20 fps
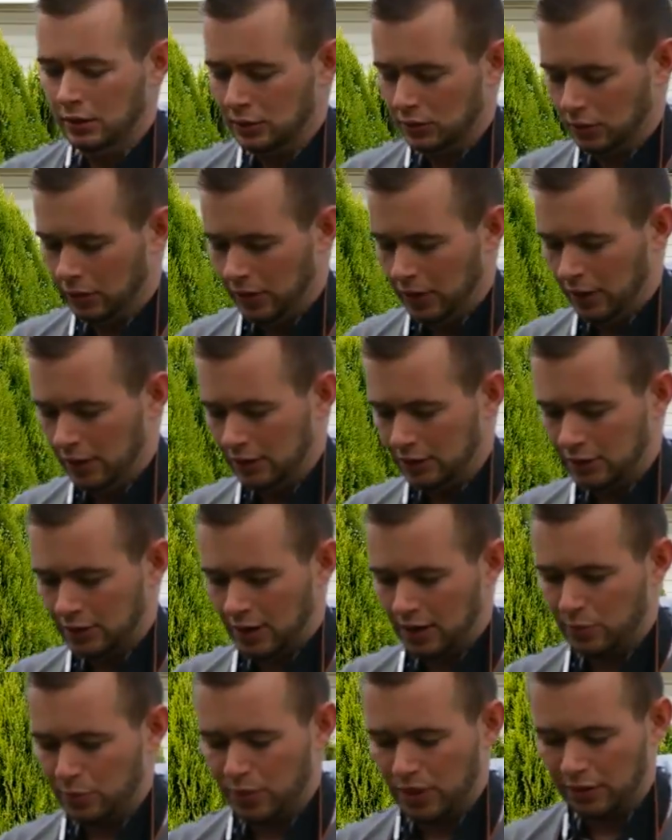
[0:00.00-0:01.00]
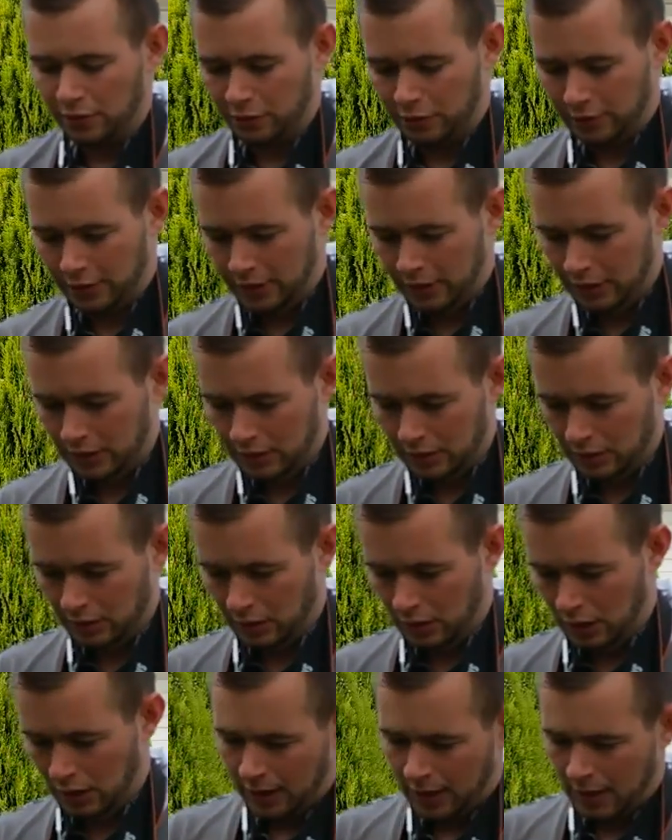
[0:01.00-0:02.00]
so there it started buffering.
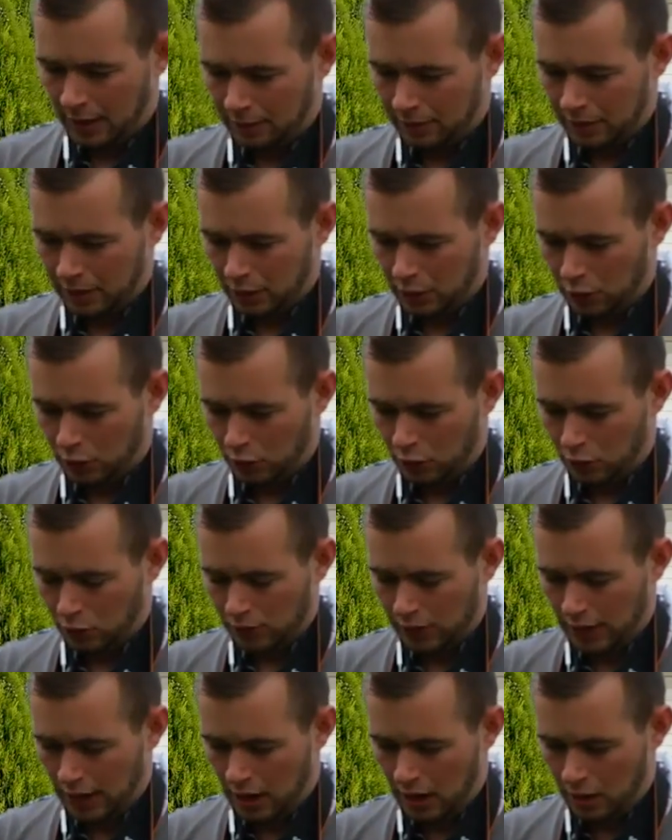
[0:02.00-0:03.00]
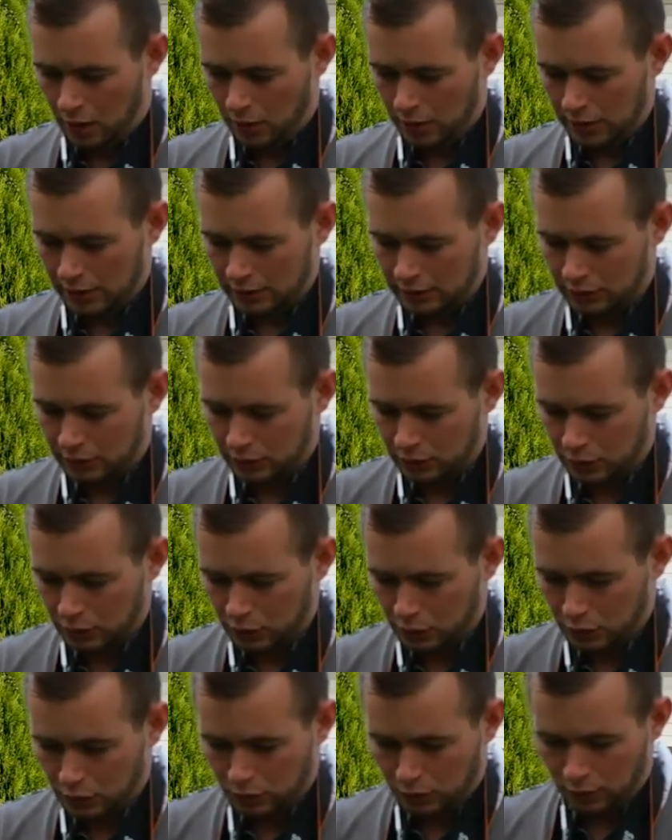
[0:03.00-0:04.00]
I'm going to go now
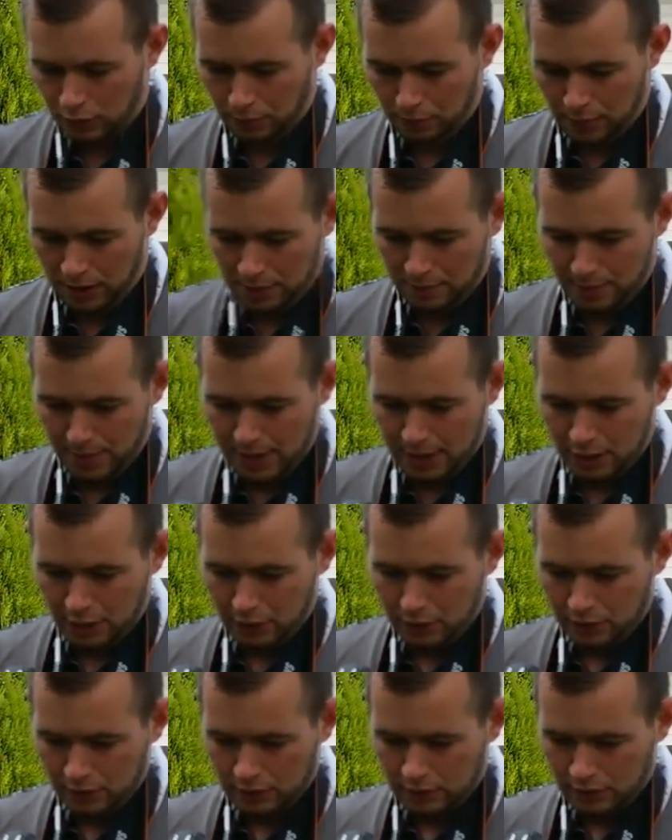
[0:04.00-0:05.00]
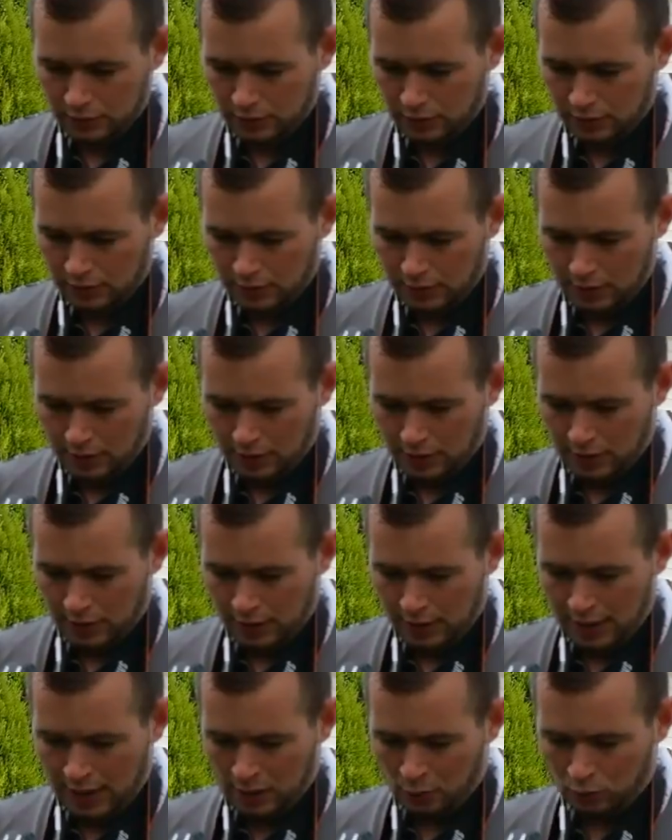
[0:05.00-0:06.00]
into my menu,
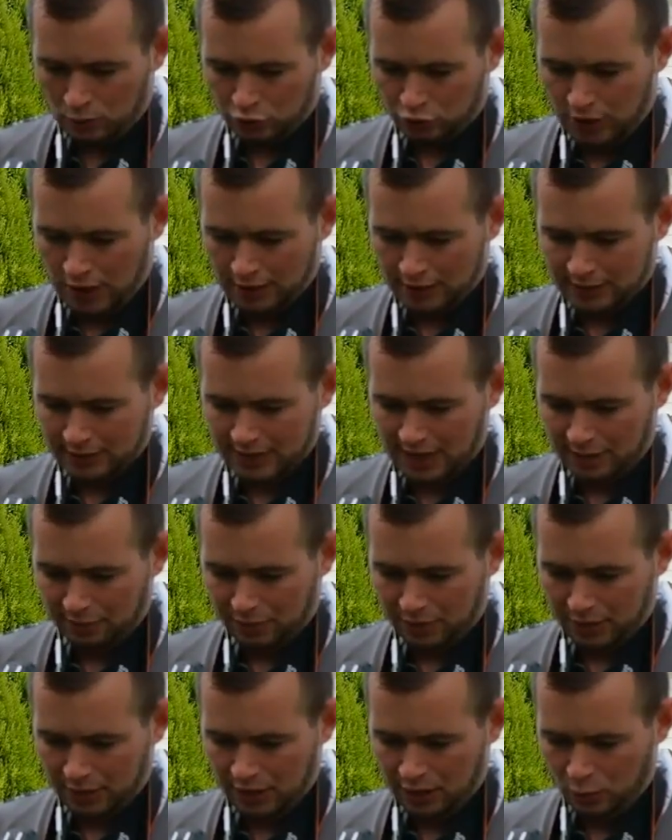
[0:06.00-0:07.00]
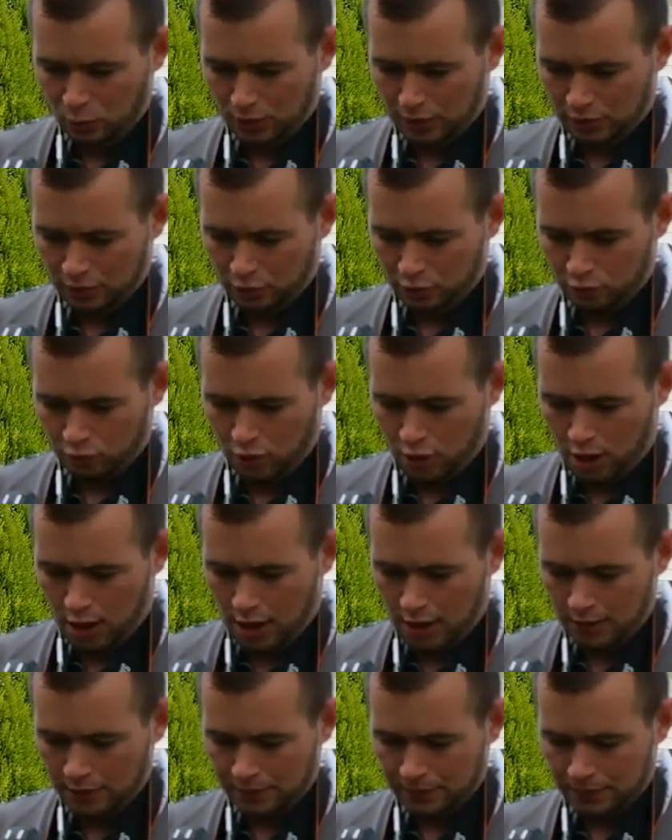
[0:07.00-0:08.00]
and we'll try the same thing with
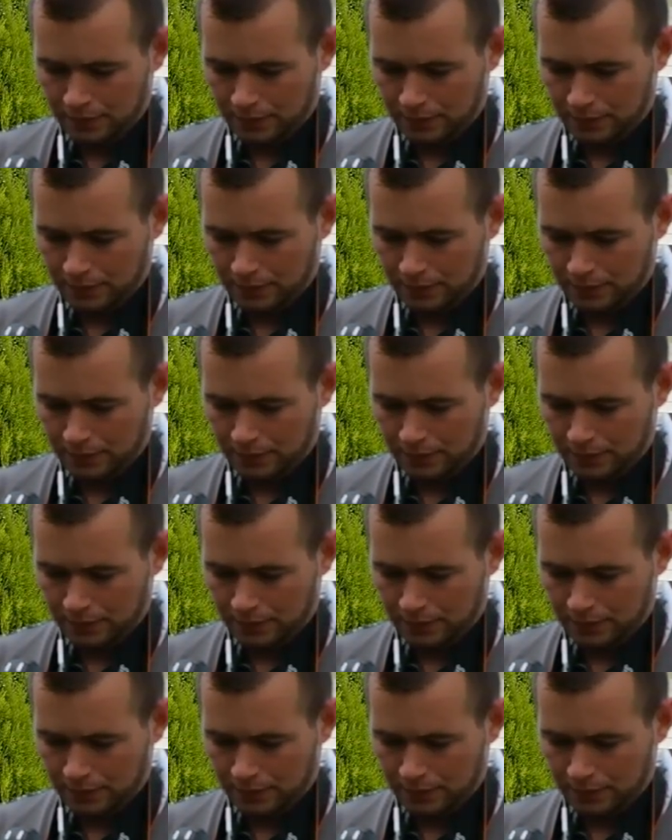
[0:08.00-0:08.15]
RAW.